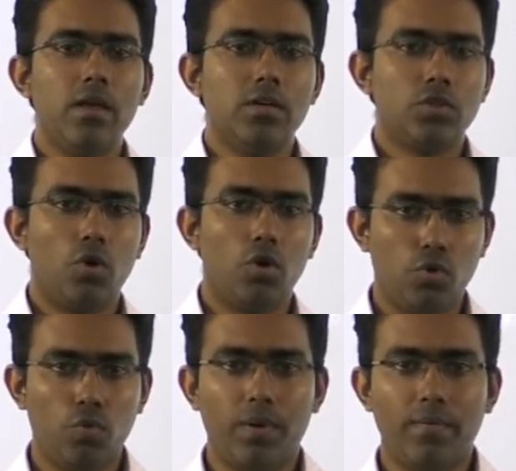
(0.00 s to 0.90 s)
So
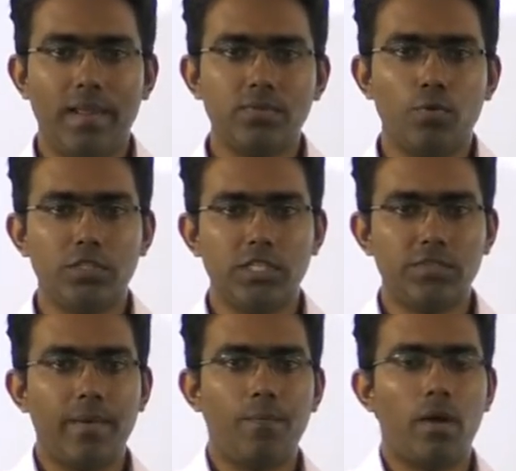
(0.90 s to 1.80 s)
two privilege motions
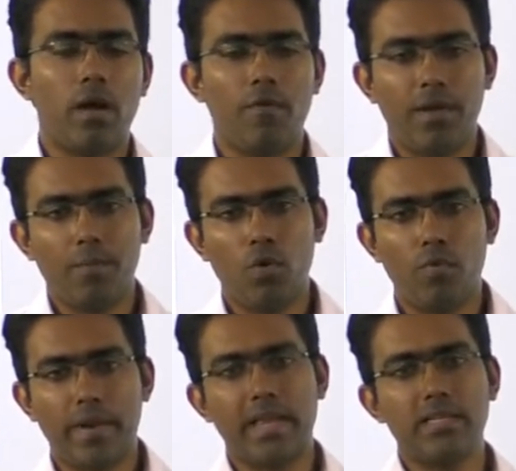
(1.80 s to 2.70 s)
were
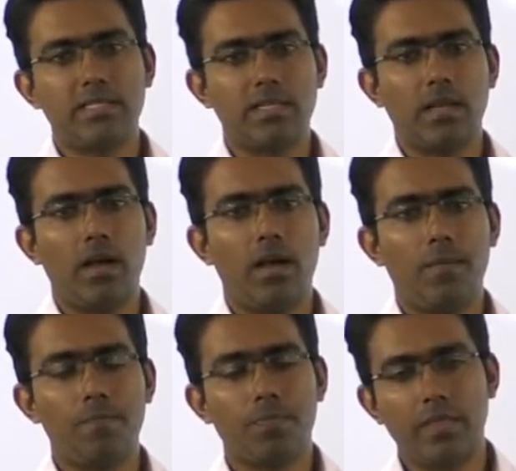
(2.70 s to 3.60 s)
moved against
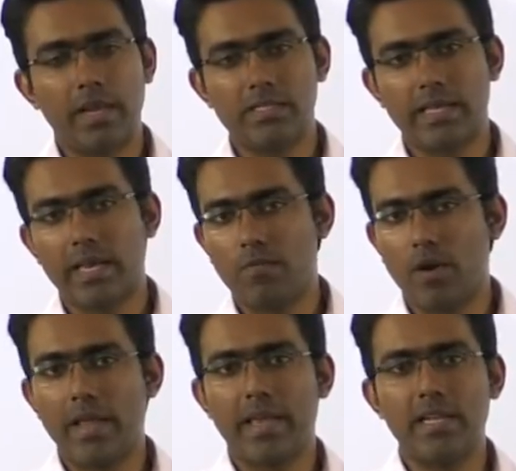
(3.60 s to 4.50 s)

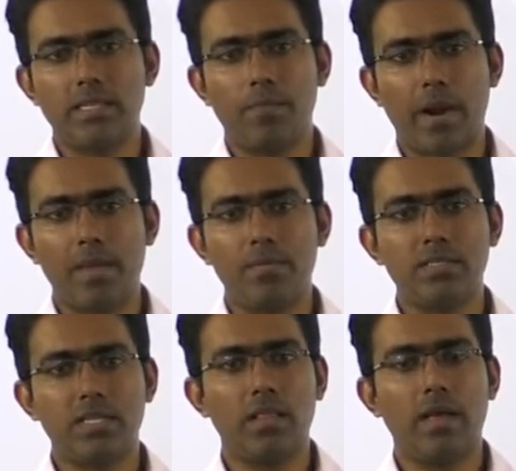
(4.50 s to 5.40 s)
one against the Prime
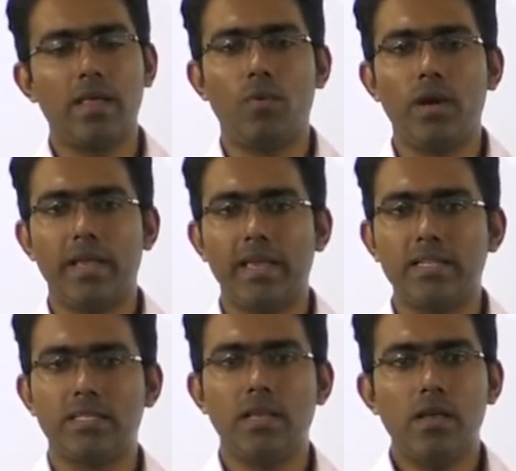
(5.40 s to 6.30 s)
Minister, the other one
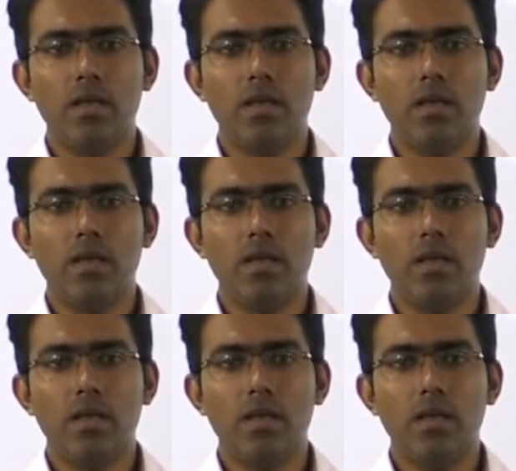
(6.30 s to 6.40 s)
against